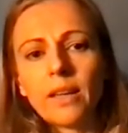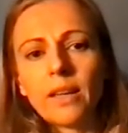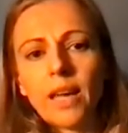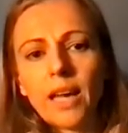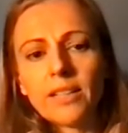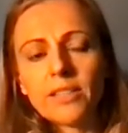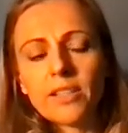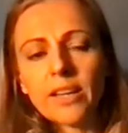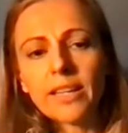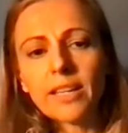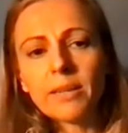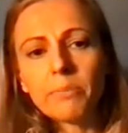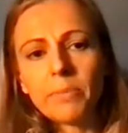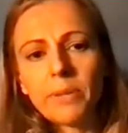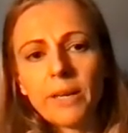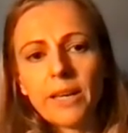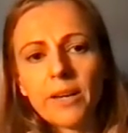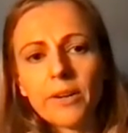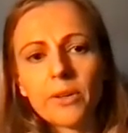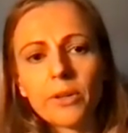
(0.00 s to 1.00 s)
and I
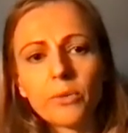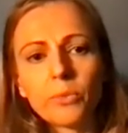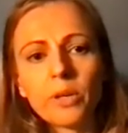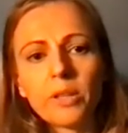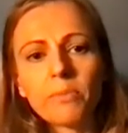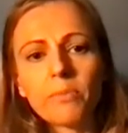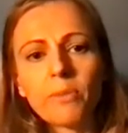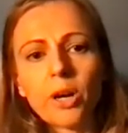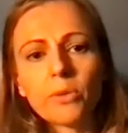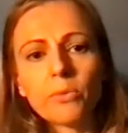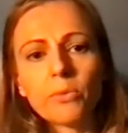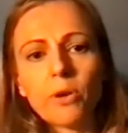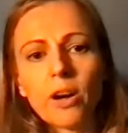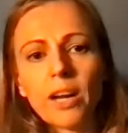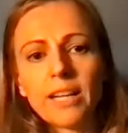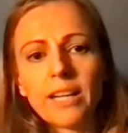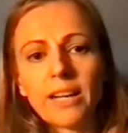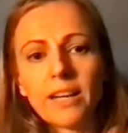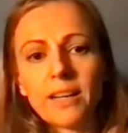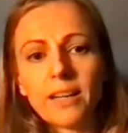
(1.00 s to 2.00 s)
compare it with my
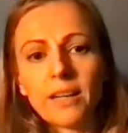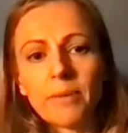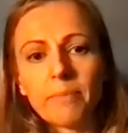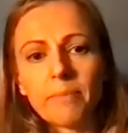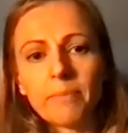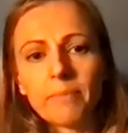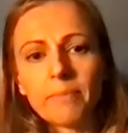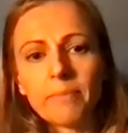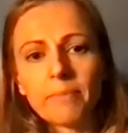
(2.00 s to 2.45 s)
right arm.